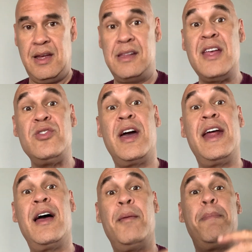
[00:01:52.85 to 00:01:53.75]
and then you get
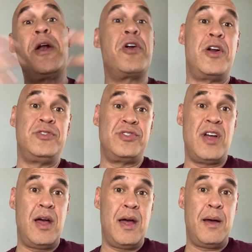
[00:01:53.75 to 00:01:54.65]

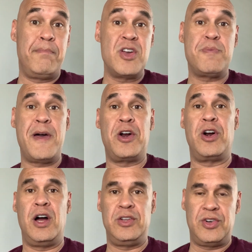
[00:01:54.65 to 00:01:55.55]
a much
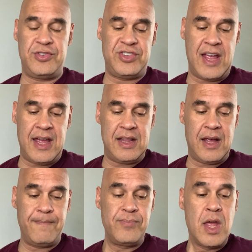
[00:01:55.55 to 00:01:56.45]
better
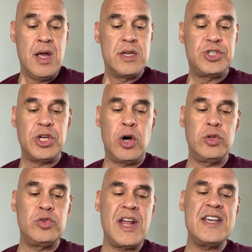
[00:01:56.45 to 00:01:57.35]
understanding.
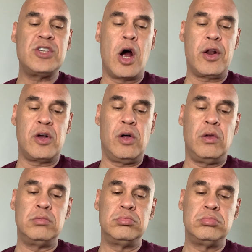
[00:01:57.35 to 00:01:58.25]
So today's
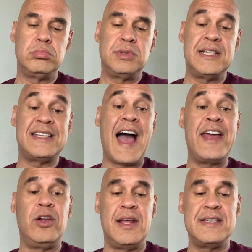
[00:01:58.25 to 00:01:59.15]
article, the
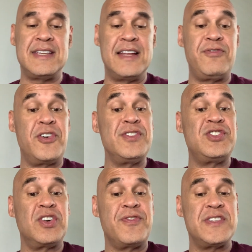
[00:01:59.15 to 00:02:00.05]
title is Adverse
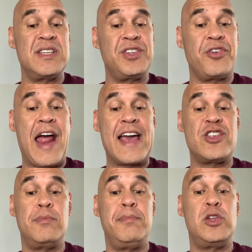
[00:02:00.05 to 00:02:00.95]
Surface
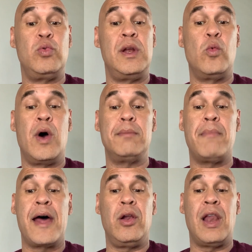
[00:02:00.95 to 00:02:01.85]
Interaction Between One
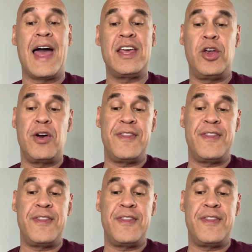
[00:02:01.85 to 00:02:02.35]
Bottle Light Cure